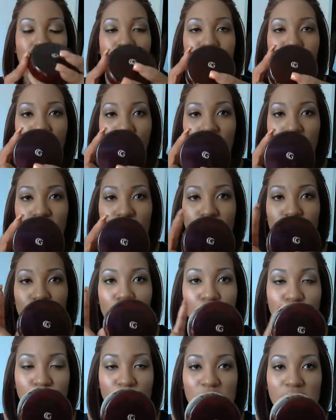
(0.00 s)
my
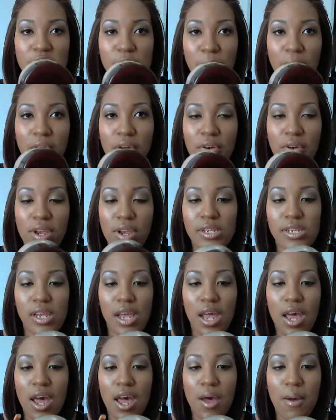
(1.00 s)
CoverGirl Transparent
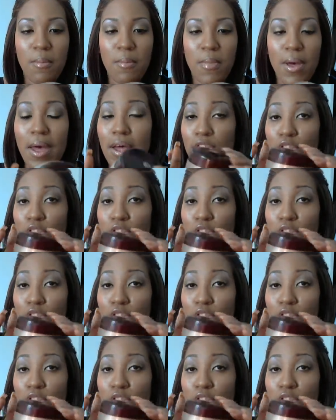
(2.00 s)
um,